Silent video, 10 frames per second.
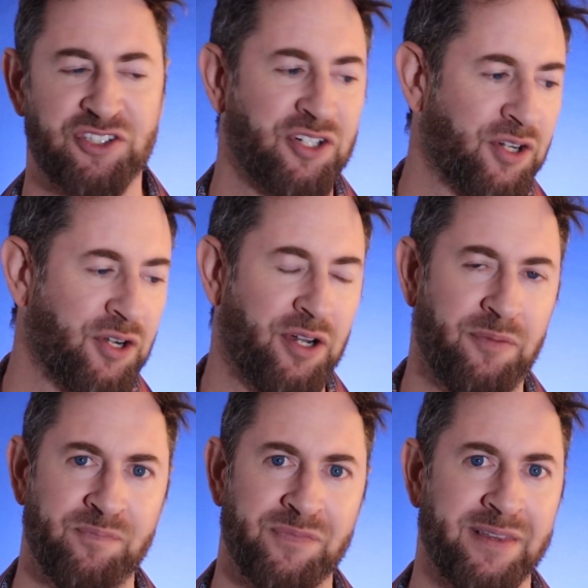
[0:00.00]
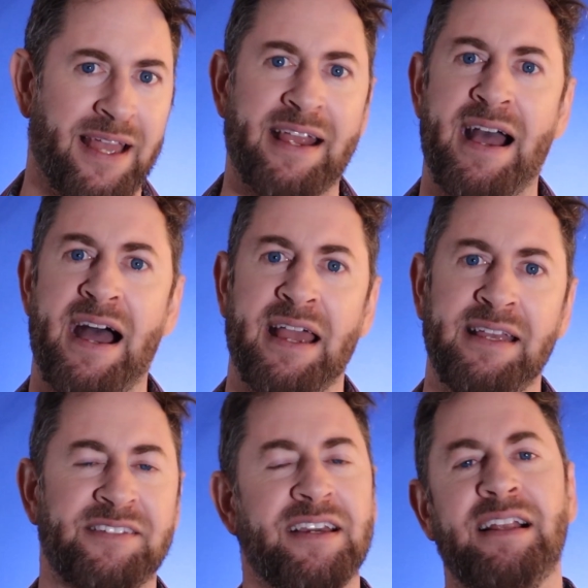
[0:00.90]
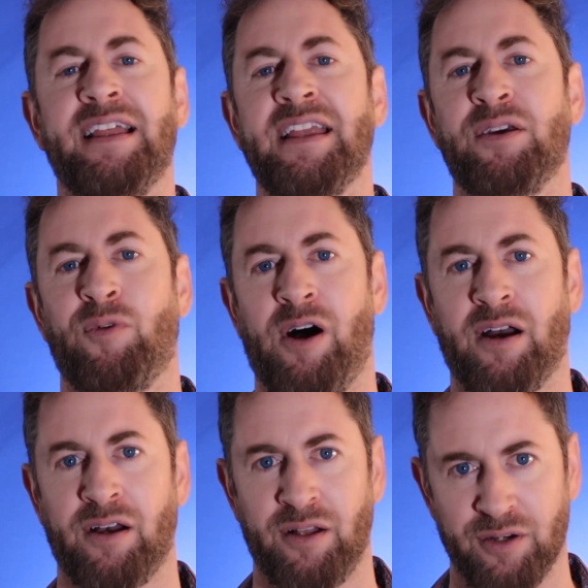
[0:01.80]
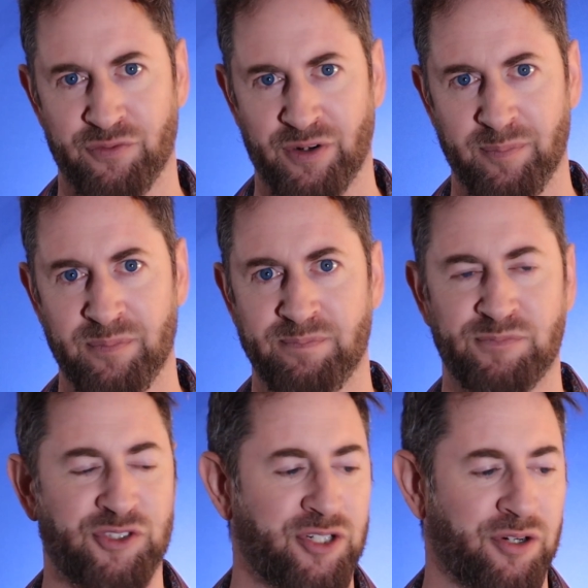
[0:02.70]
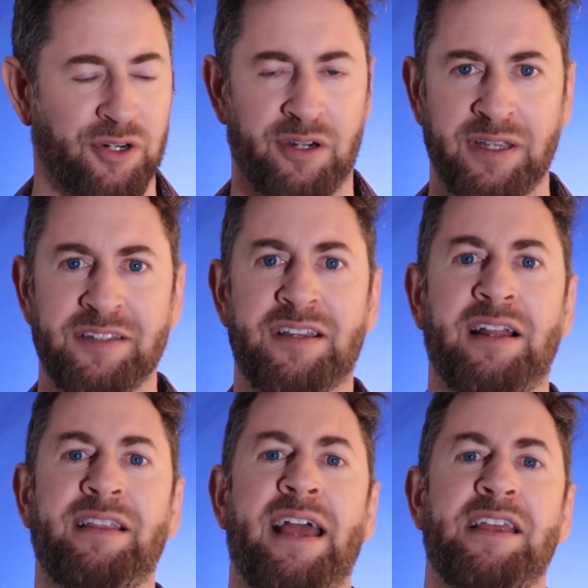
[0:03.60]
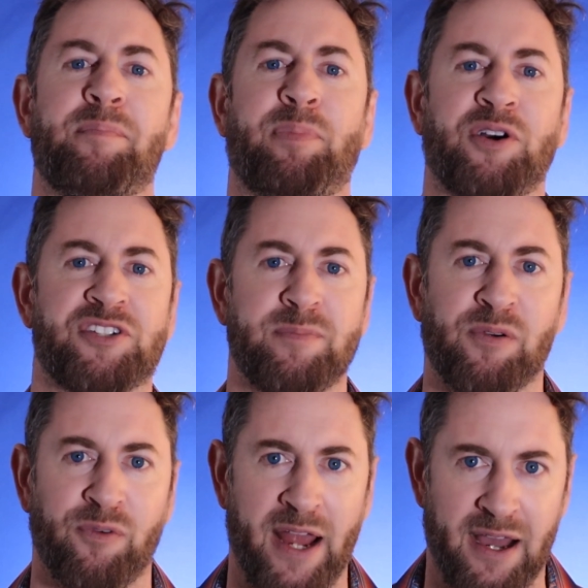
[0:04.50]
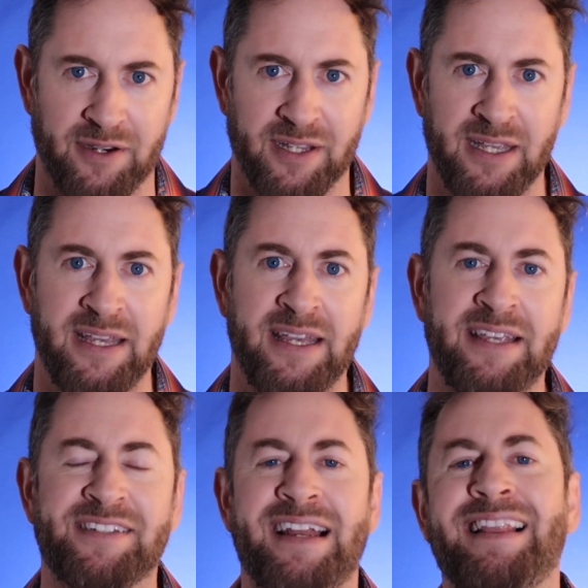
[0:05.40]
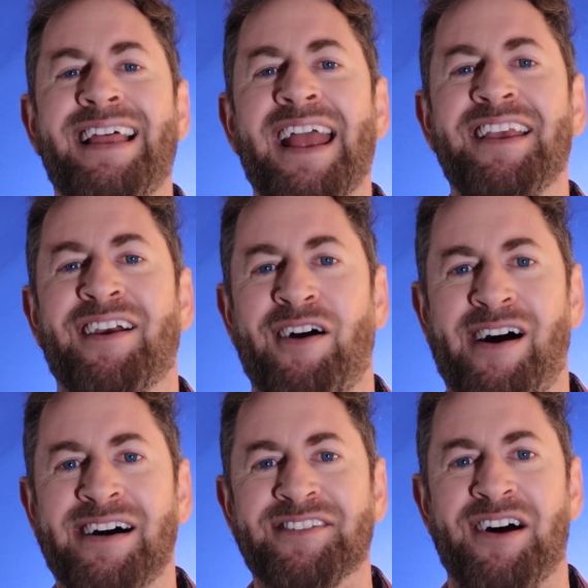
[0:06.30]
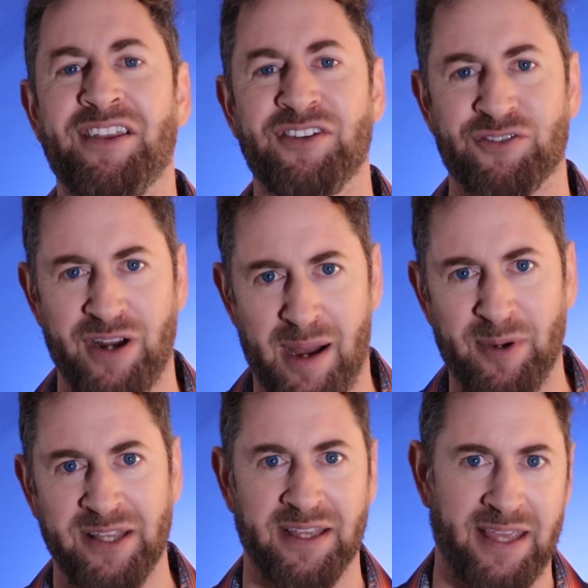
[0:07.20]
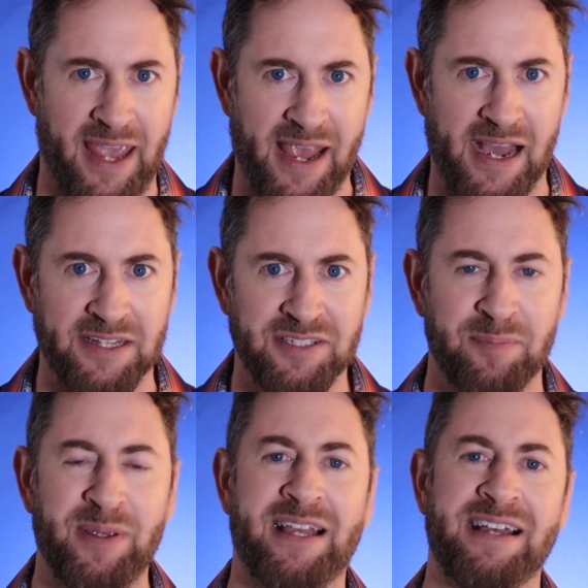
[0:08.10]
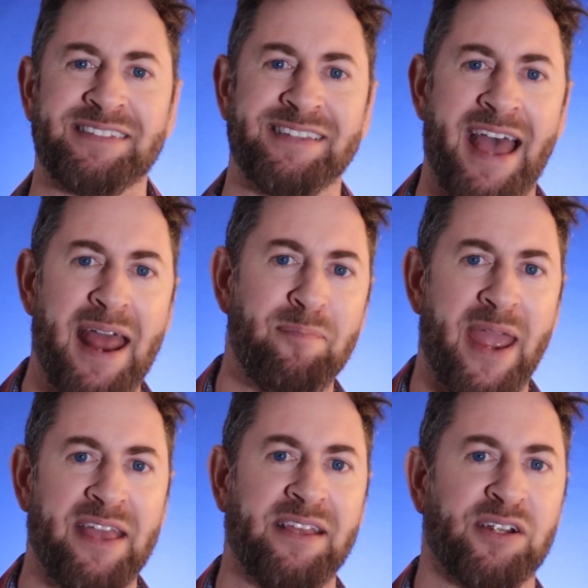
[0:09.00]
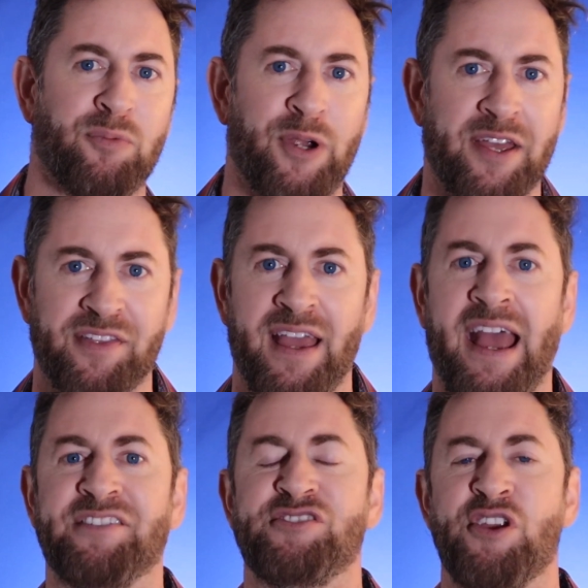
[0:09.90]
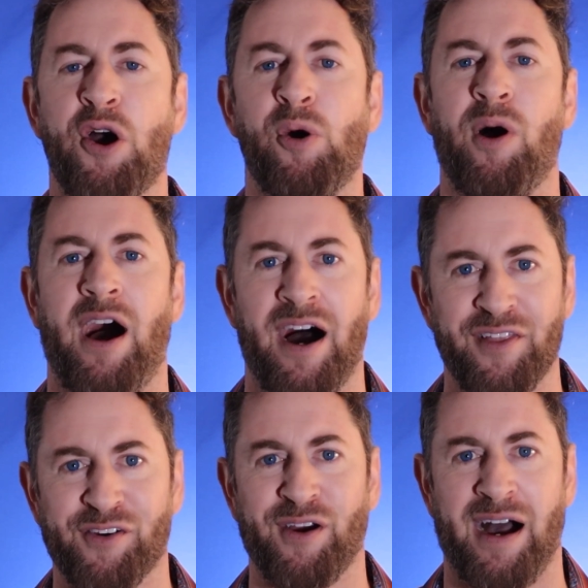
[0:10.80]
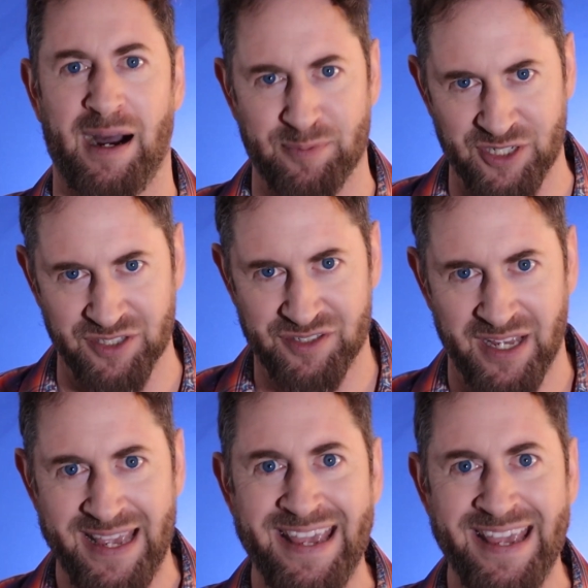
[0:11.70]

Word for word: Sure, girl, that guy, he's gonna let you walk all over him. Sure, girl, he's gonna let you push him around. He's gonna let you cause all the drama and the chaos because that man that you're with has no other options.